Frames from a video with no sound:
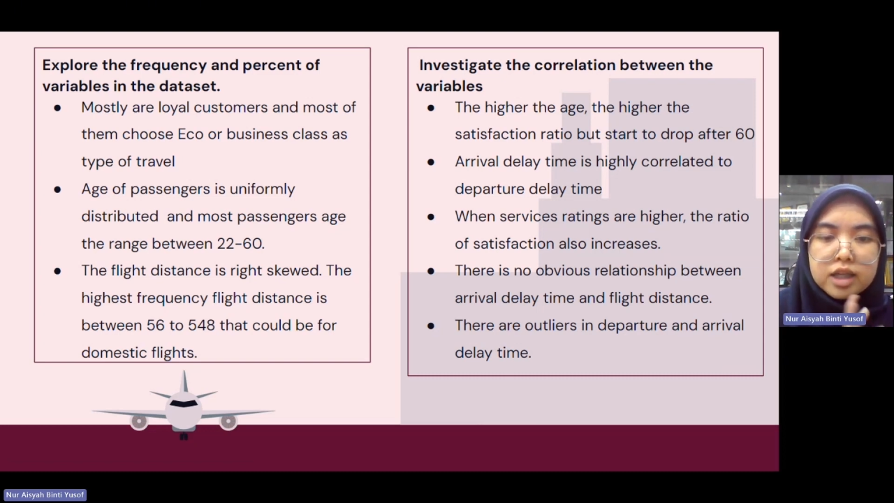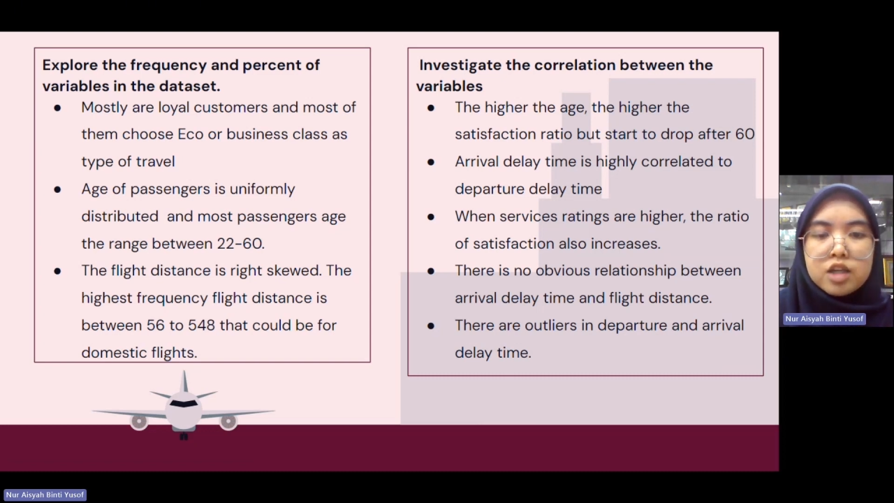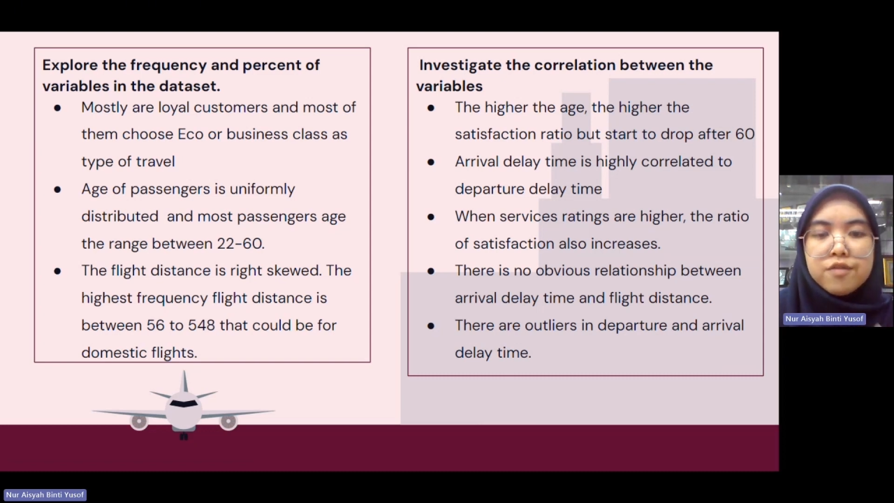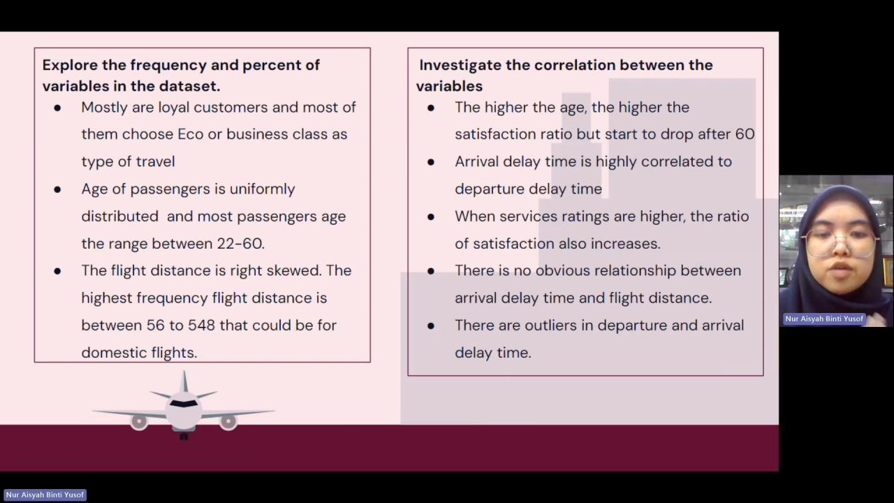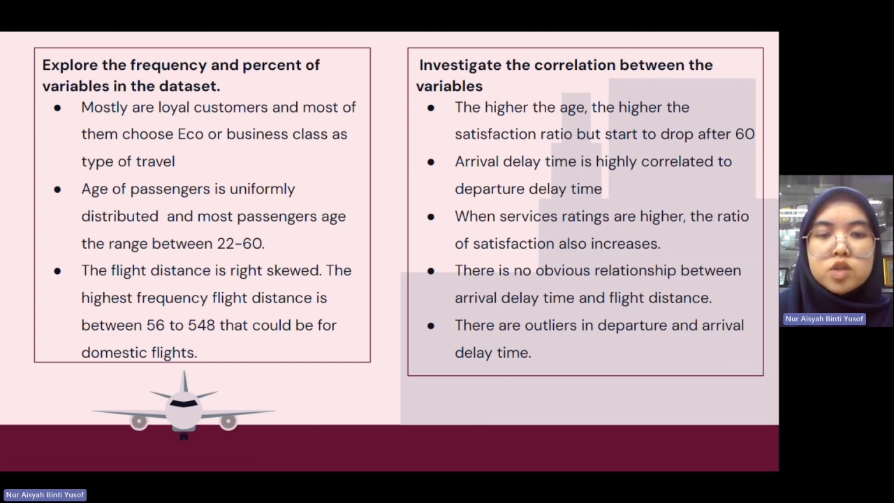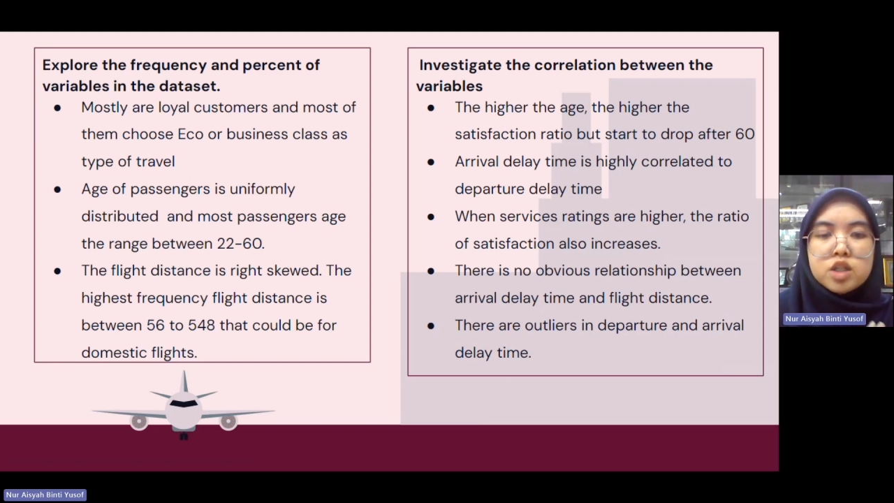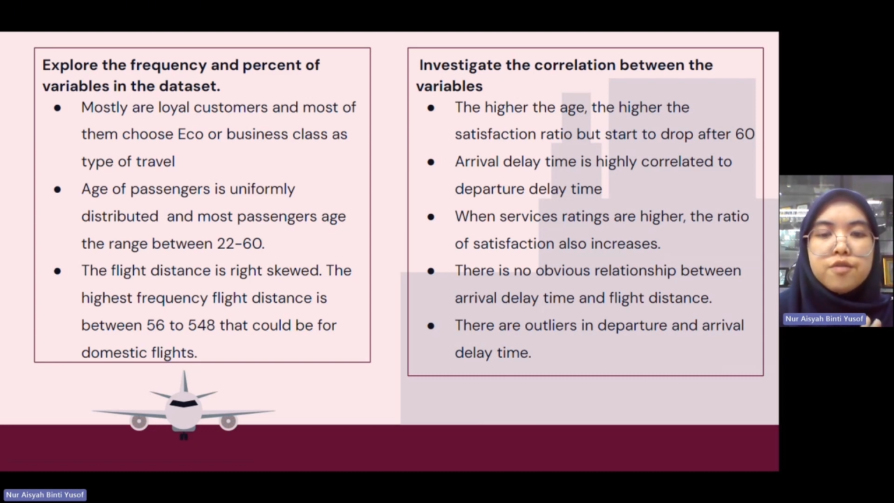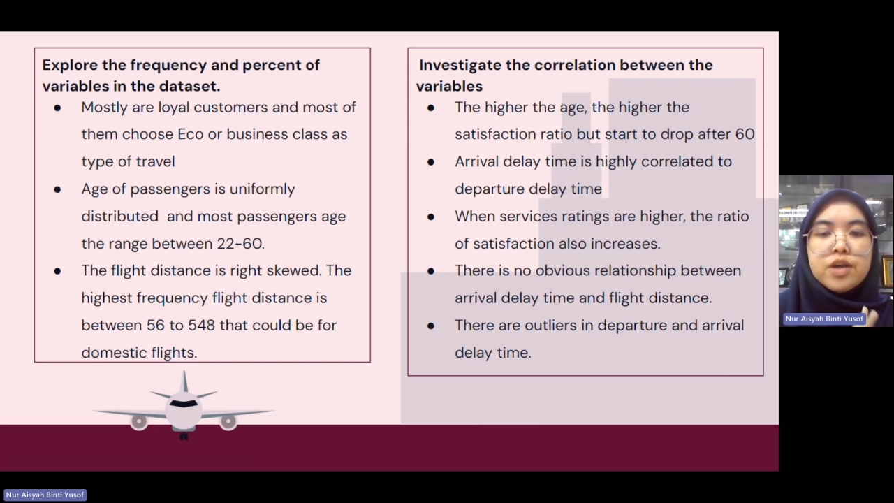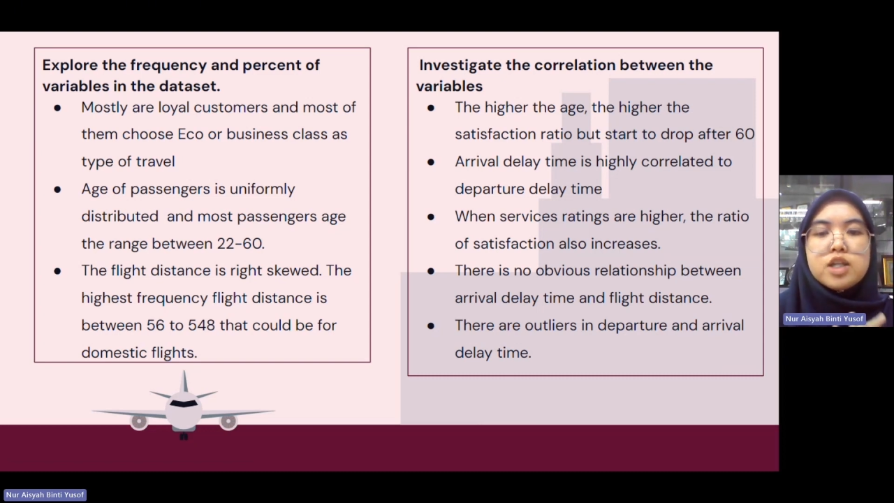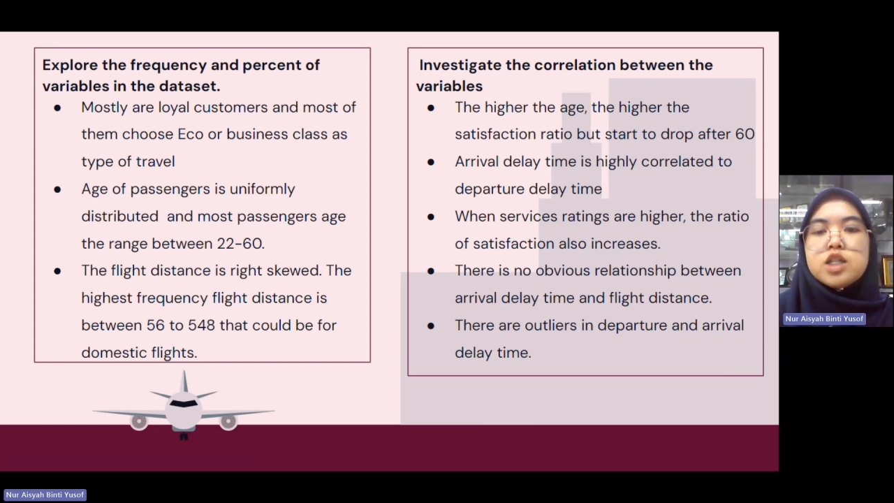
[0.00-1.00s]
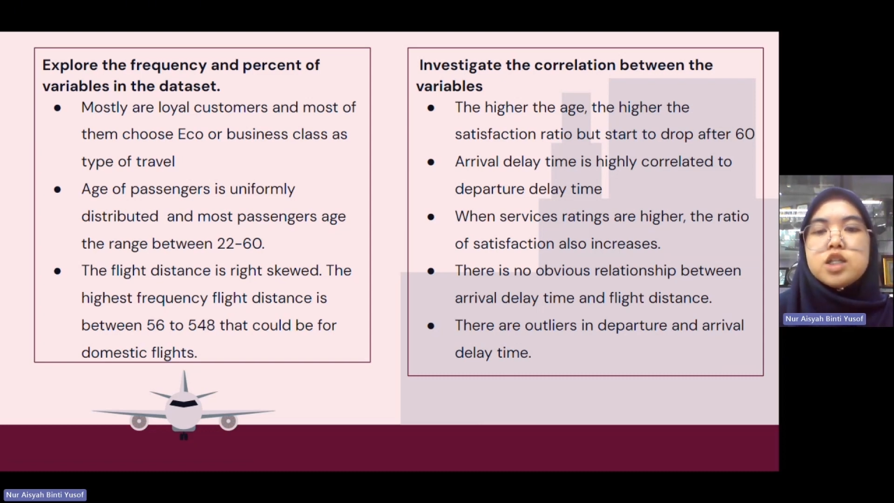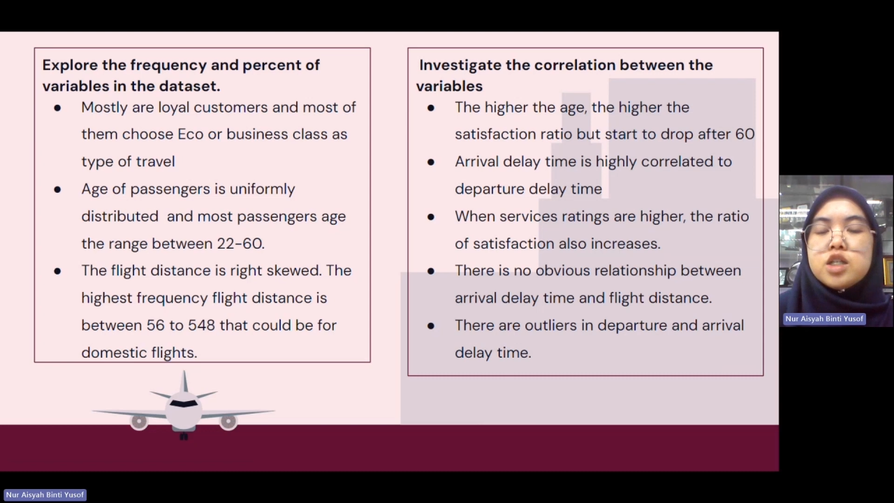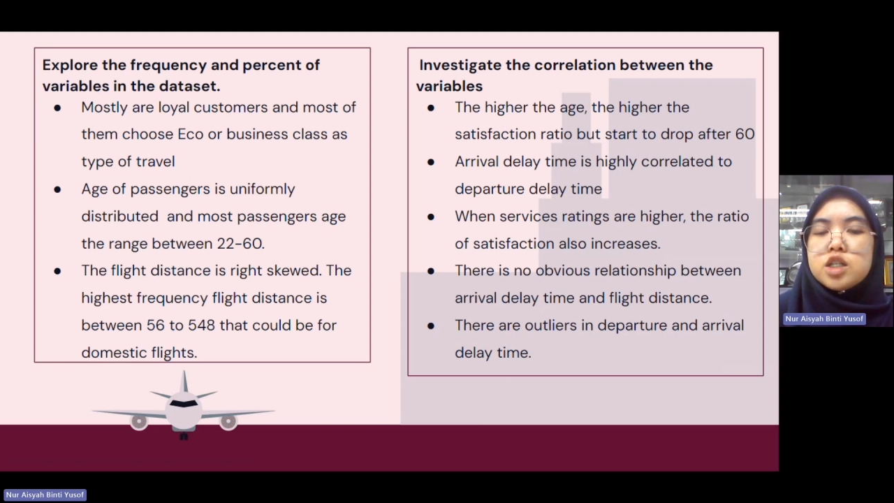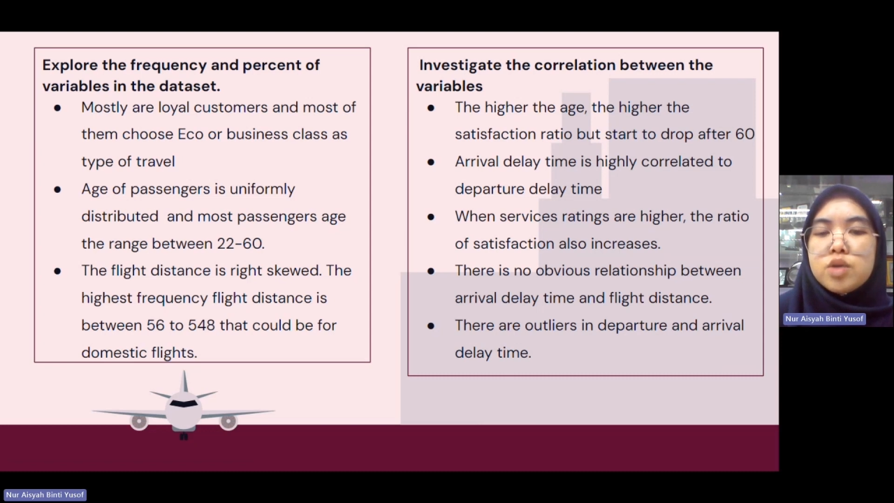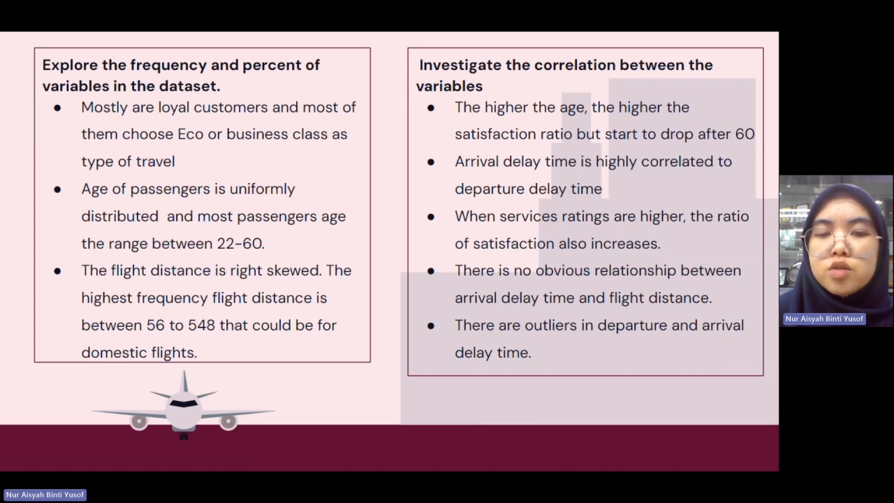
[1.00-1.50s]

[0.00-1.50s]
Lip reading: indicate the frequency flight distance is